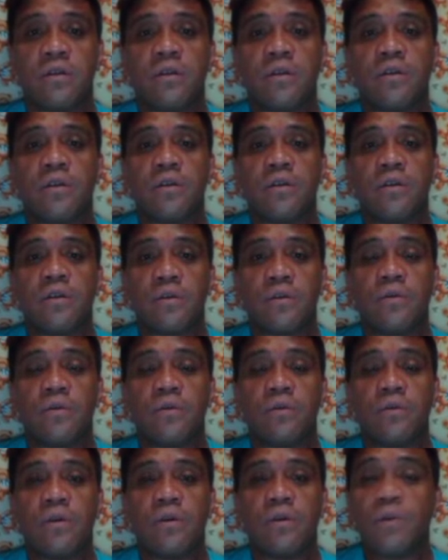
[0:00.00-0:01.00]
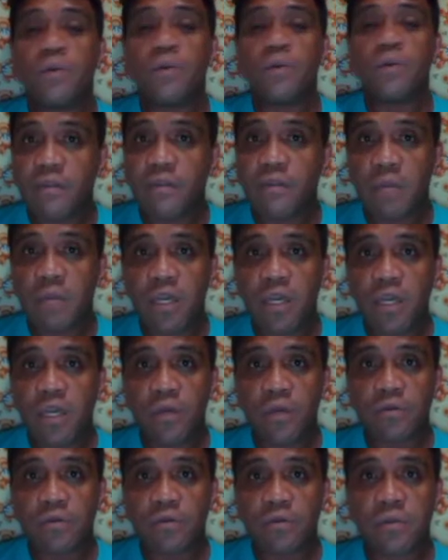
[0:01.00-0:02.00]
So you have to make
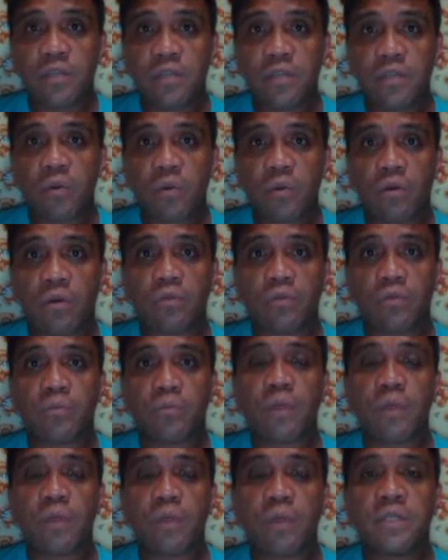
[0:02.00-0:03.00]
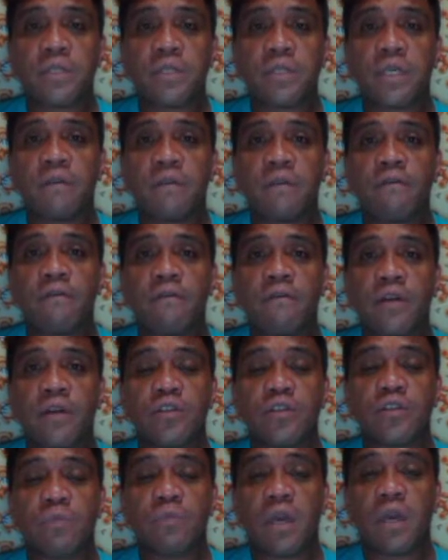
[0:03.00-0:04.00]
use of the square root property for us
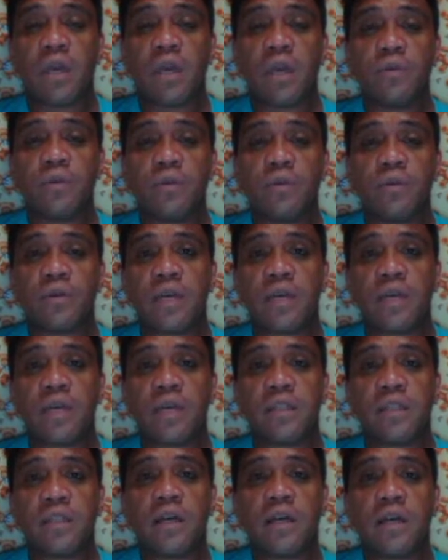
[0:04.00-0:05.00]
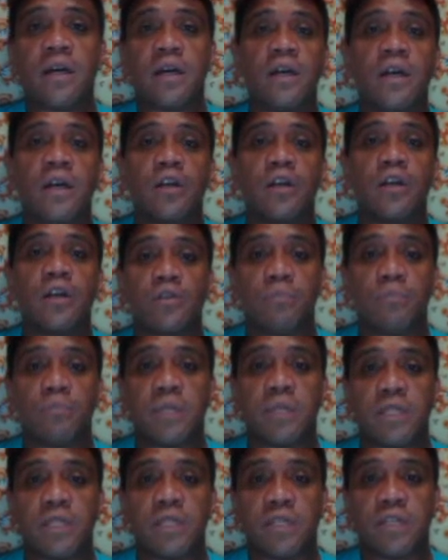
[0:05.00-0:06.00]
to be able to get the
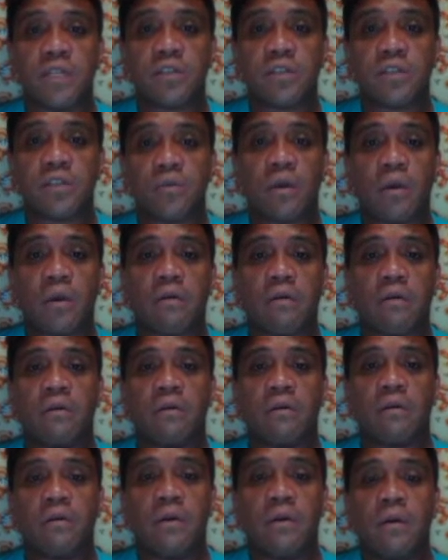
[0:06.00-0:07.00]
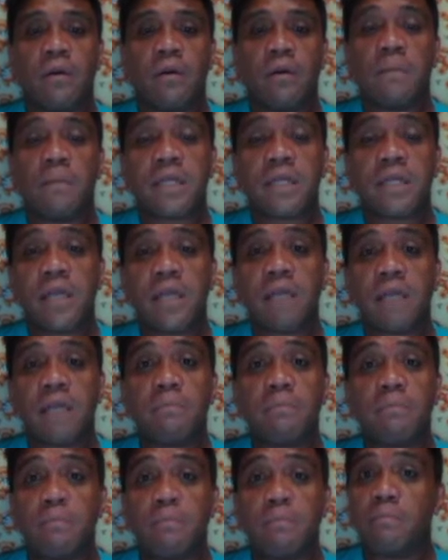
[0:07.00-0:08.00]
completing the square. But
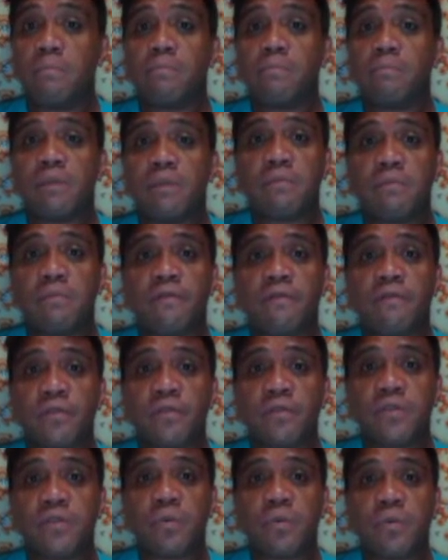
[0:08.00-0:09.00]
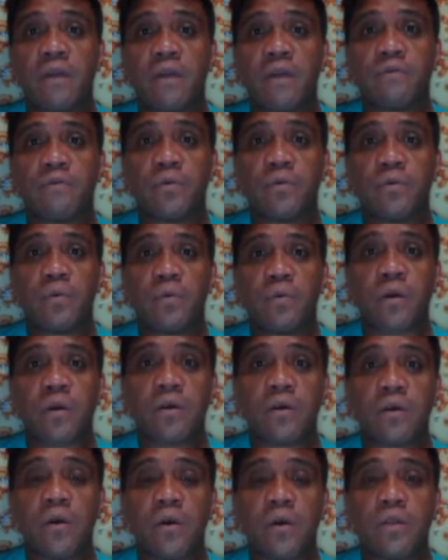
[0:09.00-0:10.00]
first we are
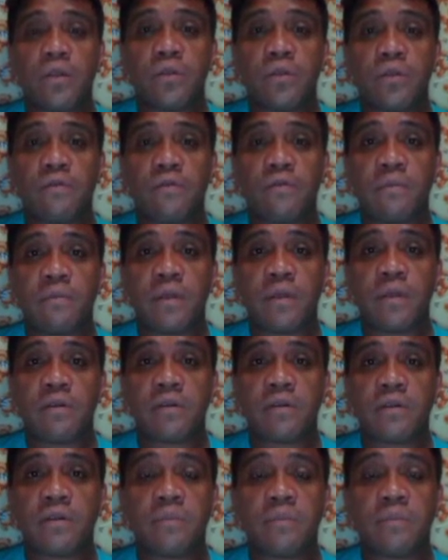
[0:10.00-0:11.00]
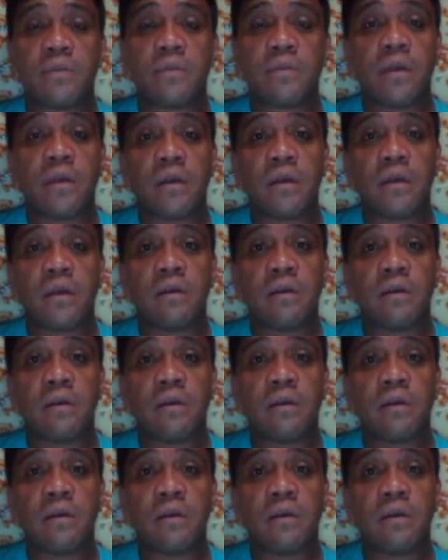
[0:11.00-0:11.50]
going to familiarize something,